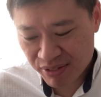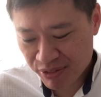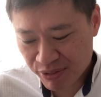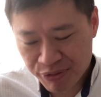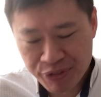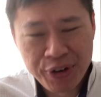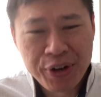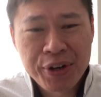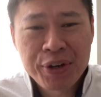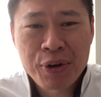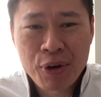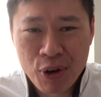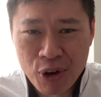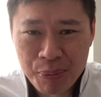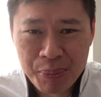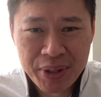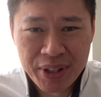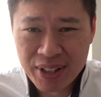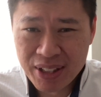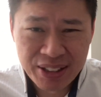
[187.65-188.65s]
very
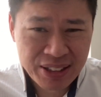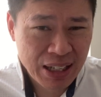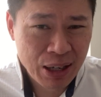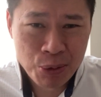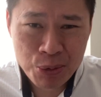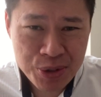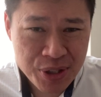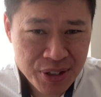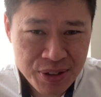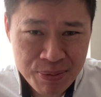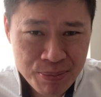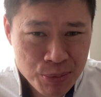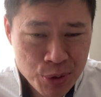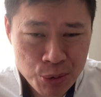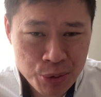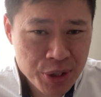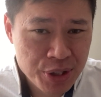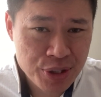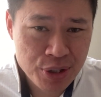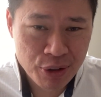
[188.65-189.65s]
common, 1,000
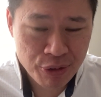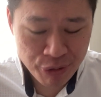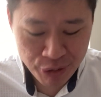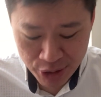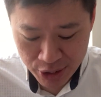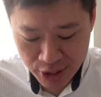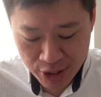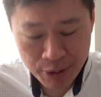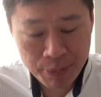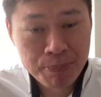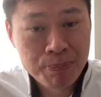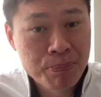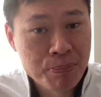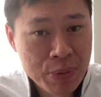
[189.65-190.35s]
units of $1